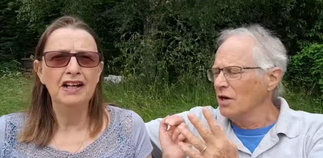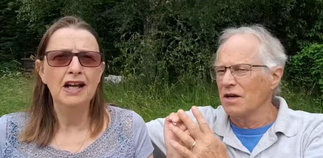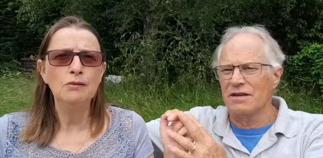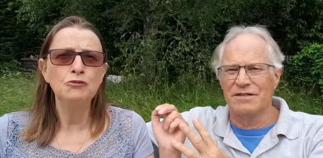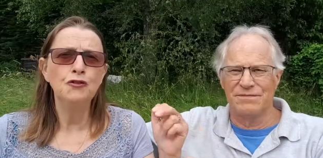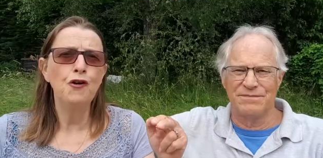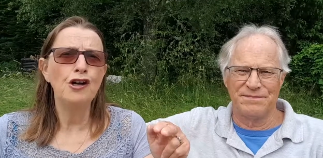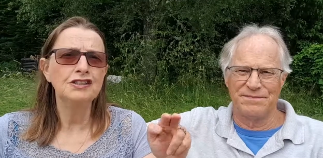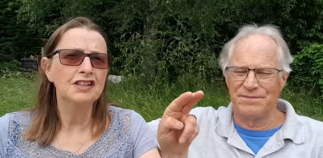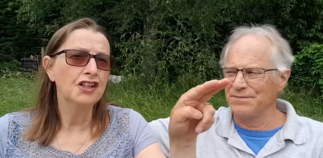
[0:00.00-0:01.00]
Speaker 1: it comes
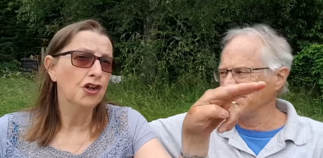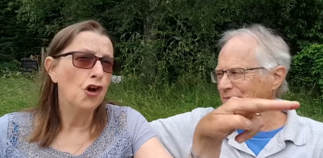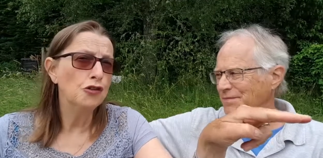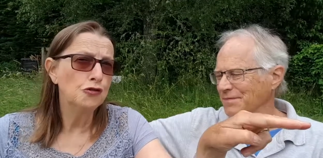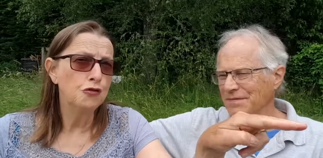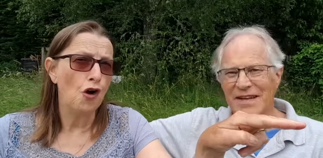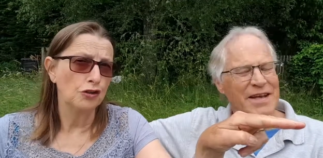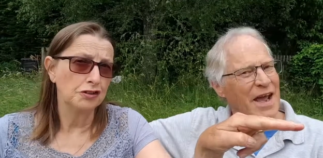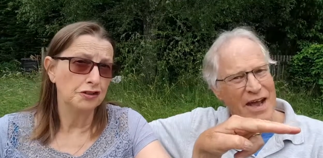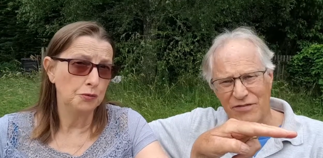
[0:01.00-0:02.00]
fast and it goes fast,
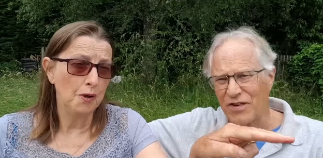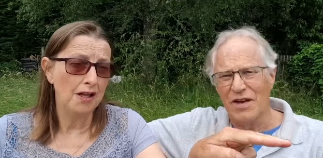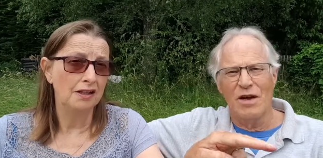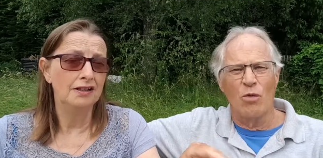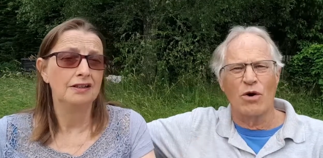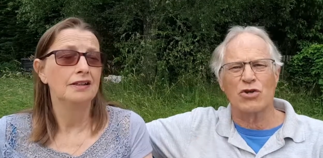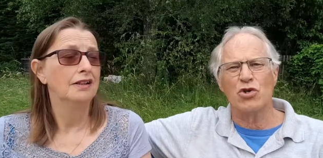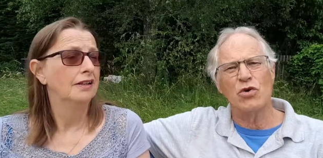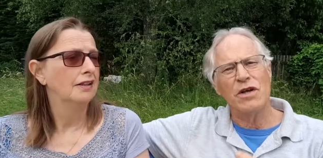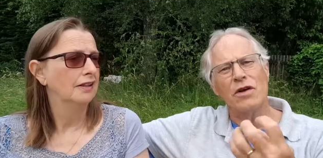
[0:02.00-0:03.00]
Speaker 2: yes, as well. Where
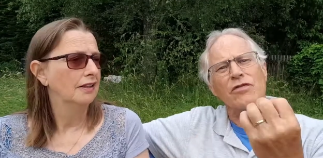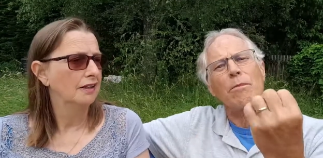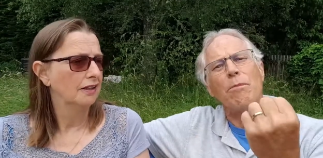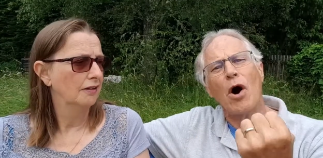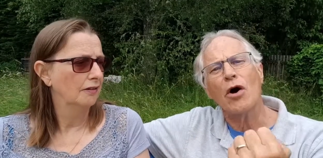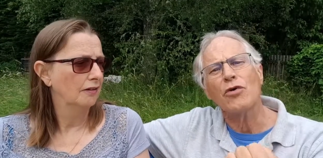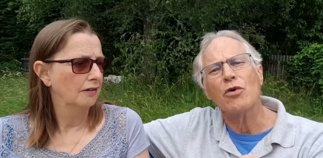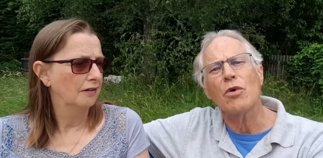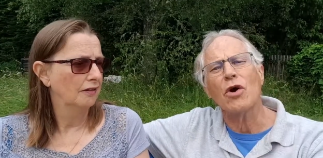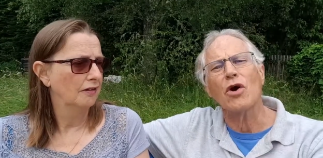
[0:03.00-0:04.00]
Judy is a
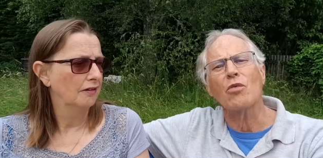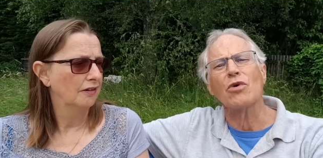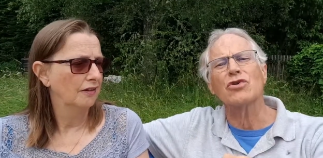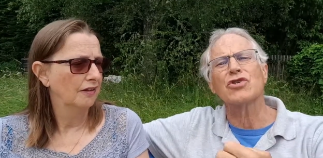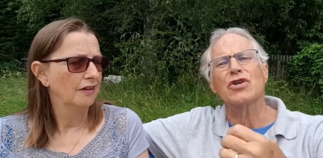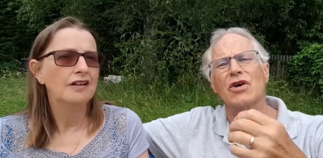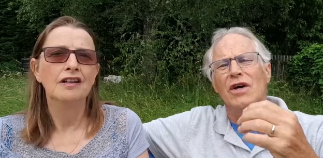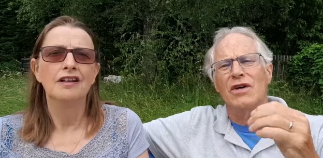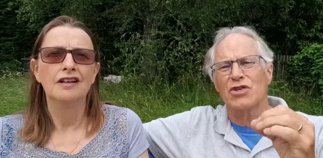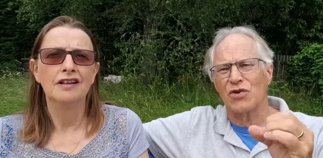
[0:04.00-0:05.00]
ponderer. Well, she'll,
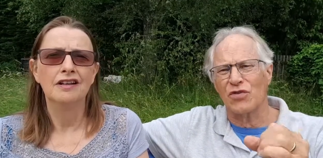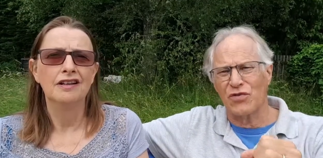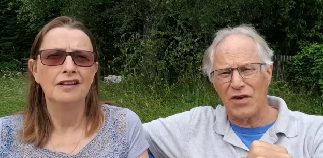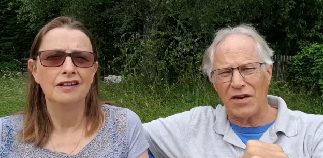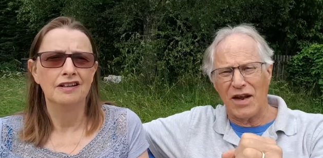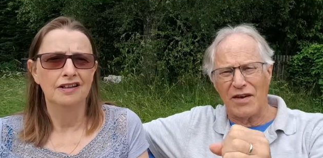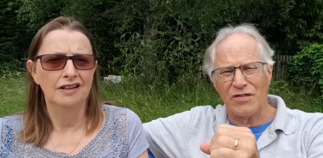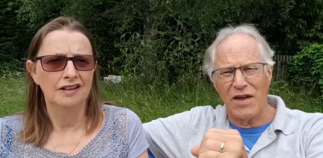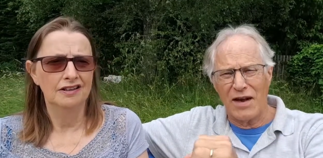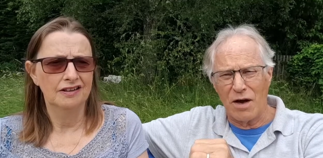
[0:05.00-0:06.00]
she'll sit and
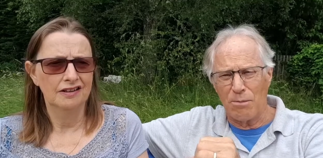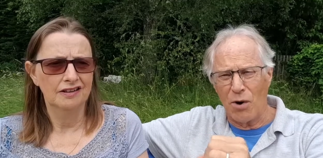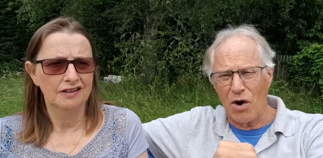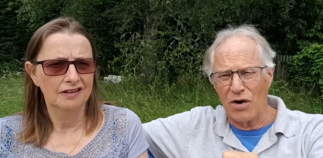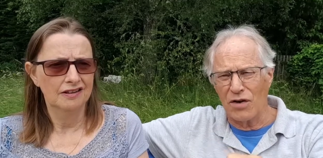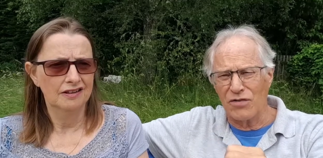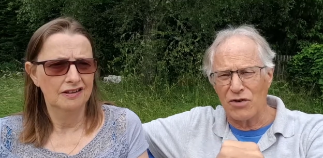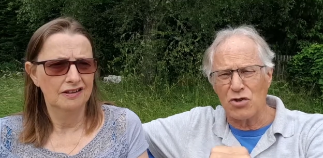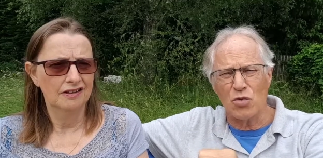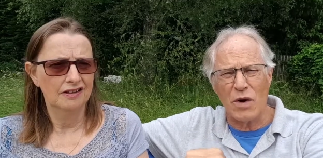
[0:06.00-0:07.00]
take apart a
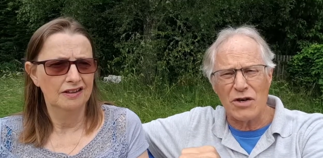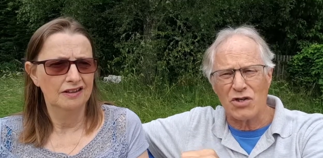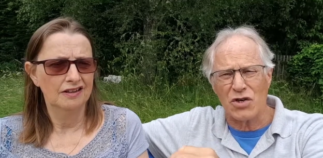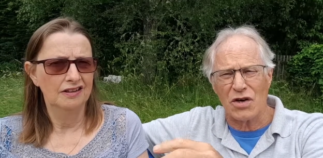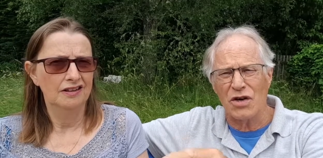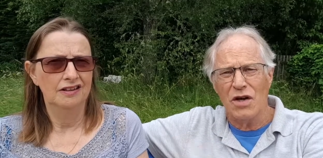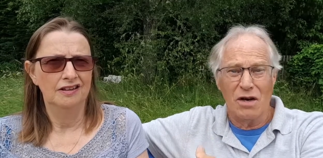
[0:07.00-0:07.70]
situation, and